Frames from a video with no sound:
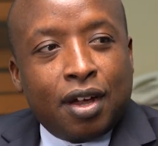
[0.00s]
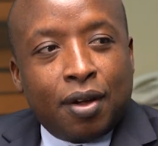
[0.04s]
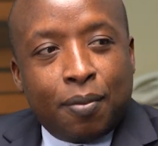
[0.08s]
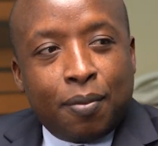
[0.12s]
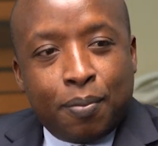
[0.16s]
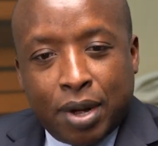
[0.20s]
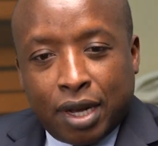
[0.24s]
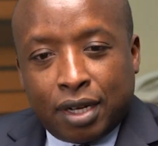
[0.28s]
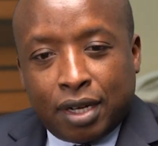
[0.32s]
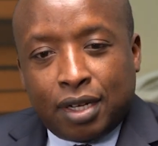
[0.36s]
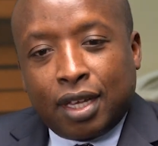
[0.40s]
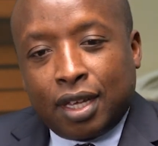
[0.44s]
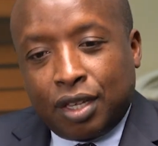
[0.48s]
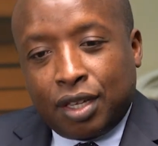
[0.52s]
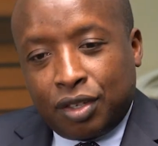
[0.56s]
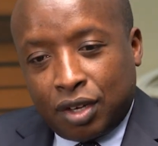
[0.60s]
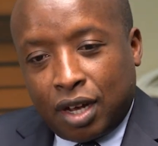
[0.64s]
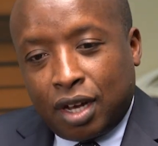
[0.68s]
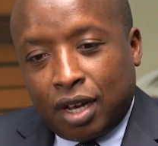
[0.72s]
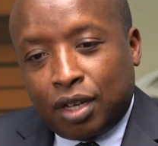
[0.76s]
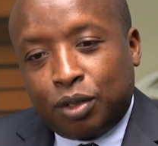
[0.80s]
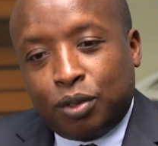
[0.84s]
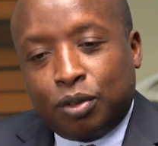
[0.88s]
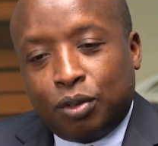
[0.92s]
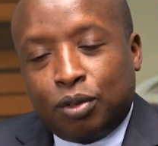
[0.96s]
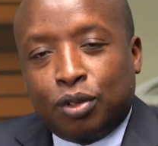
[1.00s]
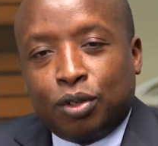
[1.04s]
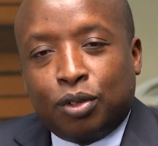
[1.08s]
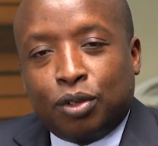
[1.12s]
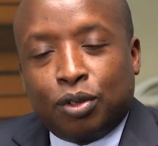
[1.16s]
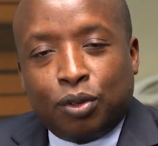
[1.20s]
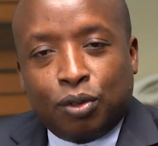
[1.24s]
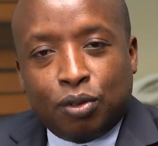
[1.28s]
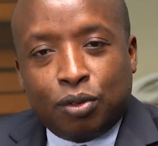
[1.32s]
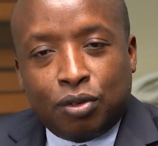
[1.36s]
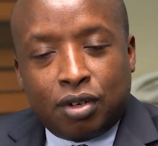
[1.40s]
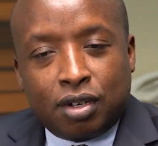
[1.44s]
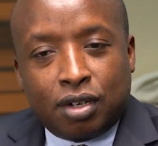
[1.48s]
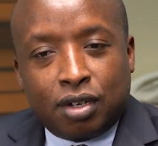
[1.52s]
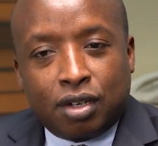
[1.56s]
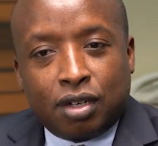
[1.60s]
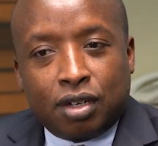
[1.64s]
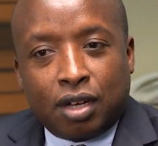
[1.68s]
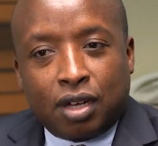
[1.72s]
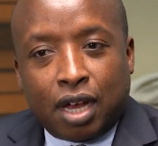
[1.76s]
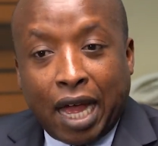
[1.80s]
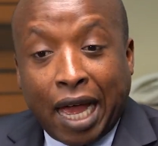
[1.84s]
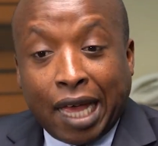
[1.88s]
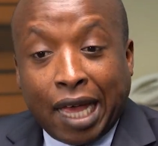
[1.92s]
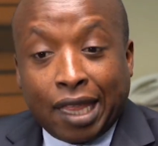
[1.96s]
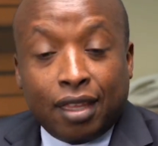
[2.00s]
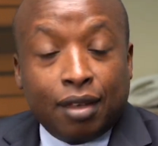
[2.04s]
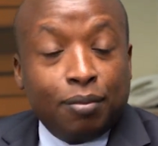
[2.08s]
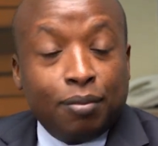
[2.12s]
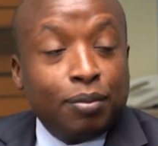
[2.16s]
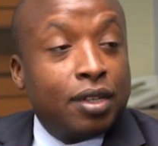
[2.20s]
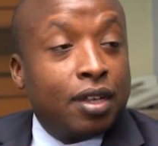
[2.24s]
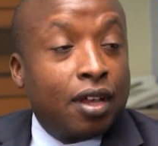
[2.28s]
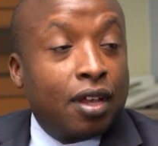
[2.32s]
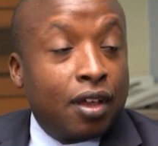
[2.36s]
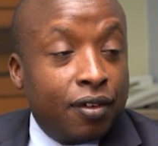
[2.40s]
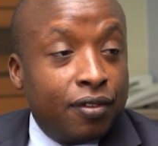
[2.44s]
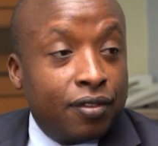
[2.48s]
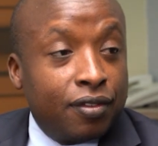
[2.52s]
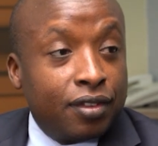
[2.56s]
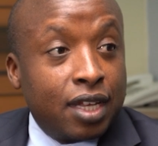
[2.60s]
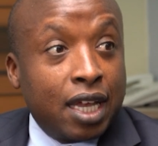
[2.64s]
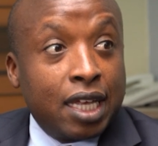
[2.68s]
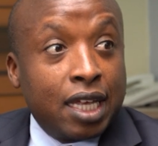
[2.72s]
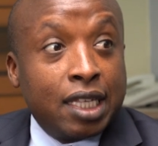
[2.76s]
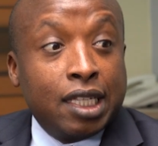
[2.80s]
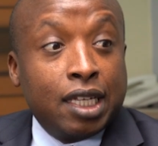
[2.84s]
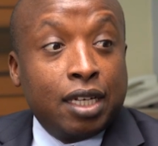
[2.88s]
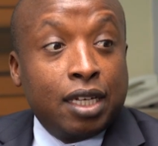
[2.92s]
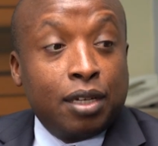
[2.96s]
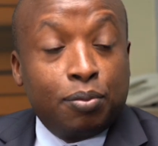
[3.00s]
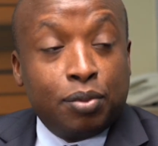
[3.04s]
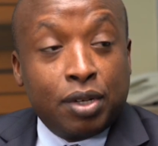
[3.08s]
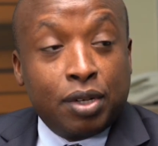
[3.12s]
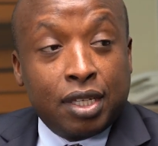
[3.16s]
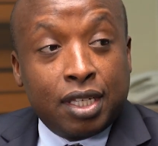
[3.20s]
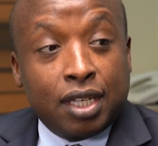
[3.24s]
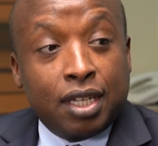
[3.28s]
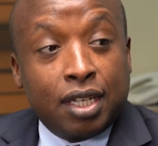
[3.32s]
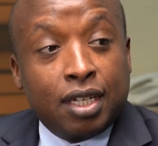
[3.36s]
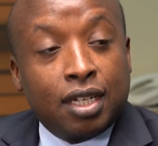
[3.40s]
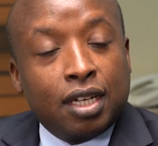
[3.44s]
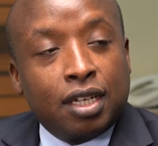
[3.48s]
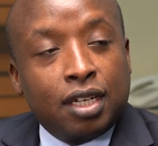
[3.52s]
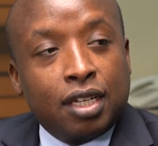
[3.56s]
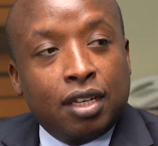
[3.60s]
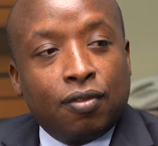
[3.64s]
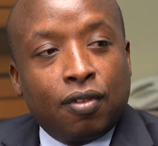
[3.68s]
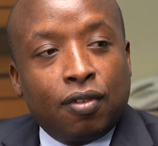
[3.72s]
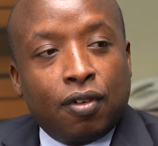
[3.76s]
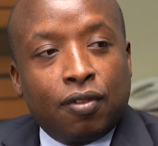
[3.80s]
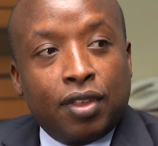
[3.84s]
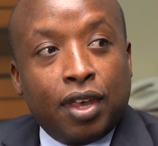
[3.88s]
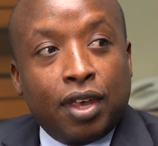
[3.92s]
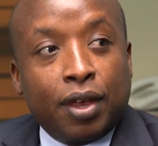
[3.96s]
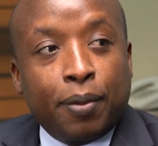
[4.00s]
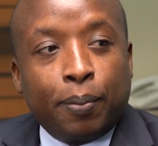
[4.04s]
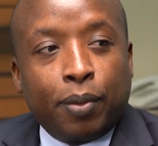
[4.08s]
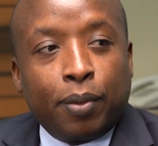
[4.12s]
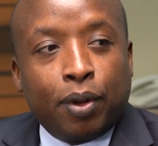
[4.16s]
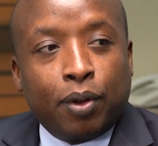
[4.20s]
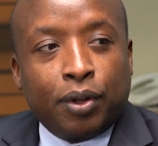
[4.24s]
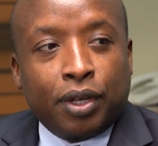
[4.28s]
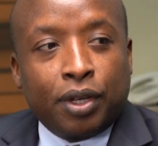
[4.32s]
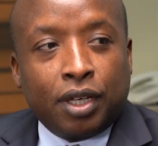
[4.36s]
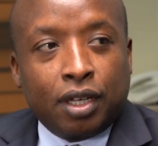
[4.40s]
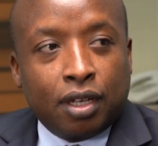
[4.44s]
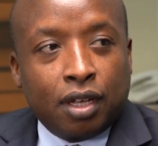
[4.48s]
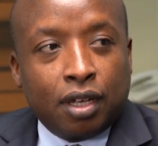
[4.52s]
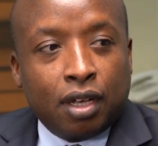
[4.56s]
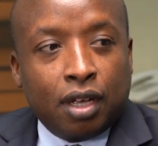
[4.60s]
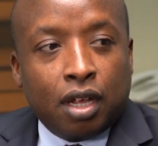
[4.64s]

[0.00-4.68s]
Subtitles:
but HR should also look at themselves as the representative of the employee.